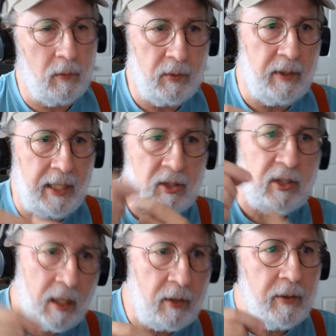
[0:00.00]
they
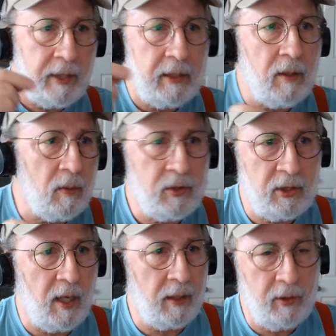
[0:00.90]
suck or they don't
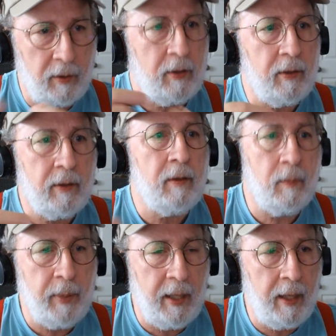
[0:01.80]
suck. They're good or they're
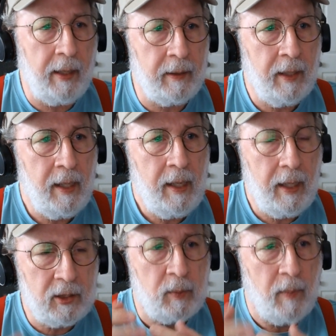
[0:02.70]
bad.
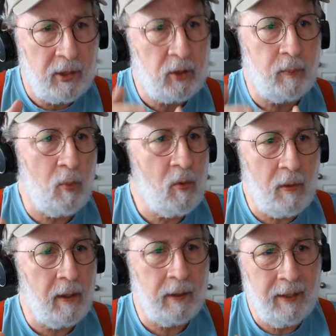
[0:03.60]
It's much
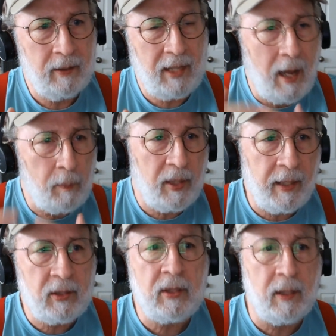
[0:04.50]
more
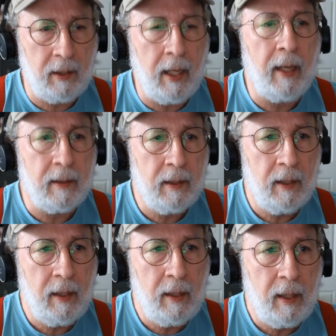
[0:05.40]
complex than that.
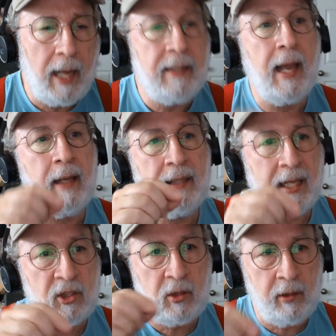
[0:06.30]
And
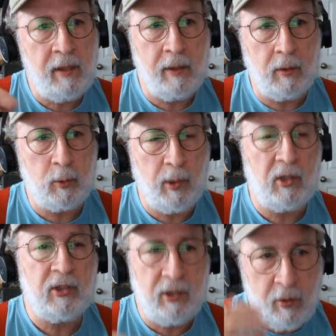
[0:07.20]
that's good news
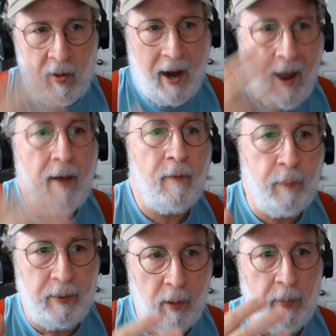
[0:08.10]
because you have
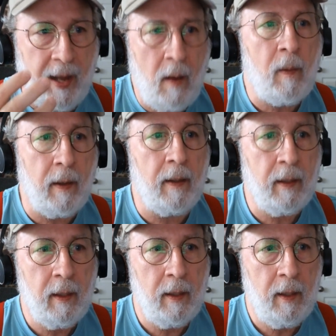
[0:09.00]
the power.
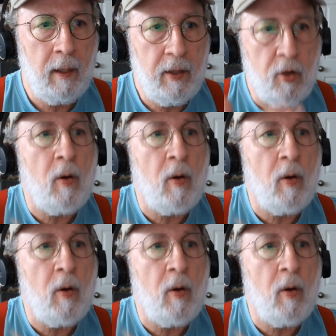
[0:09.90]
Your